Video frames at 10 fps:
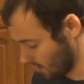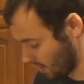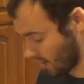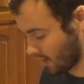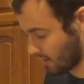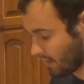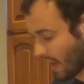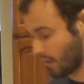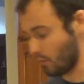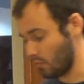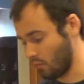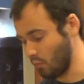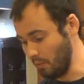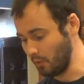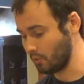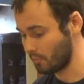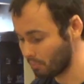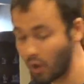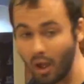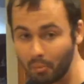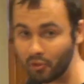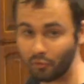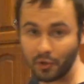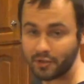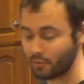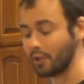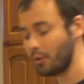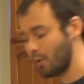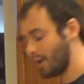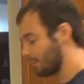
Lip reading: And that we will pop in the freezer really quick.